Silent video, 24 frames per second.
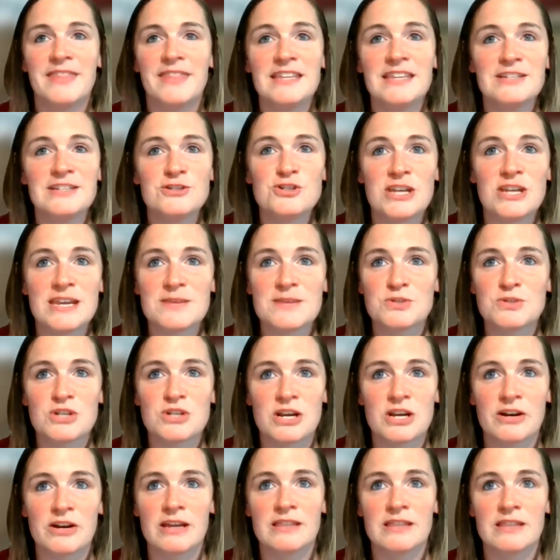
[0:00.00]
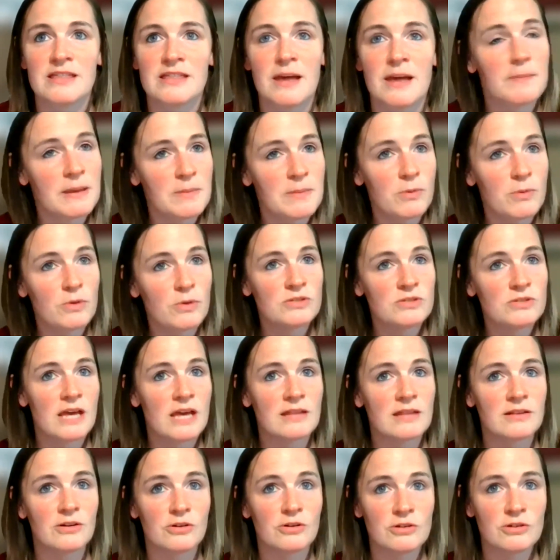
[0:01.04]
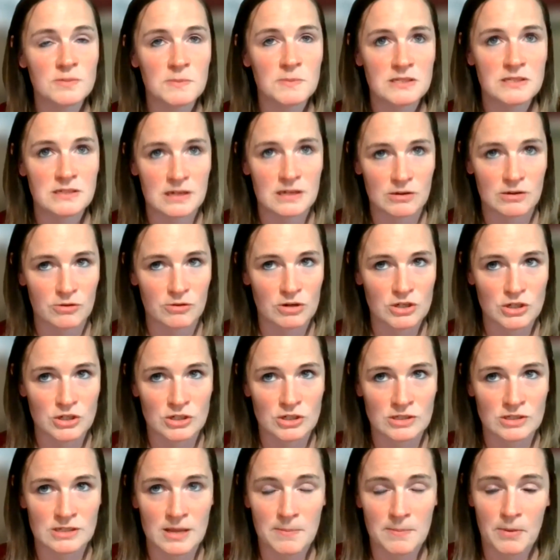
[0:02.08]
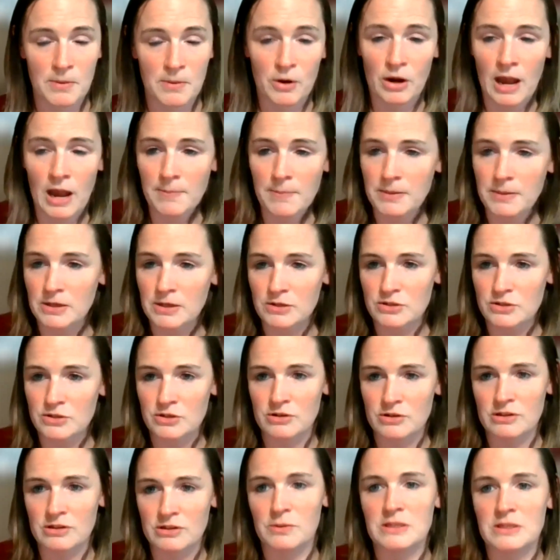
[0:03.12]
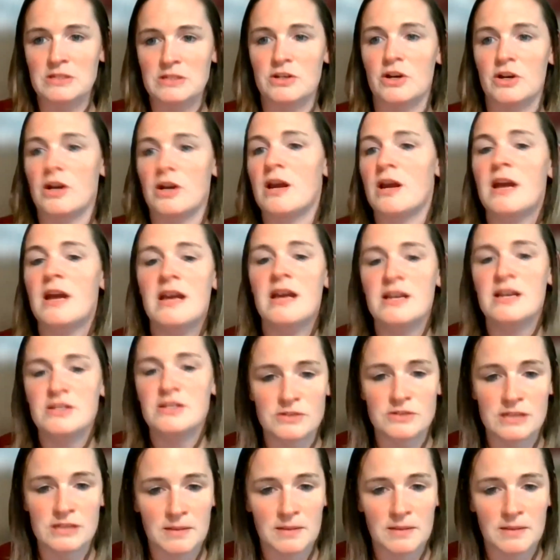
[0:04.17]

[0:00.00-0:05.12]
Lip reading: And then she keeps sharing that people who set their Christmas decorations up are happier during the winter.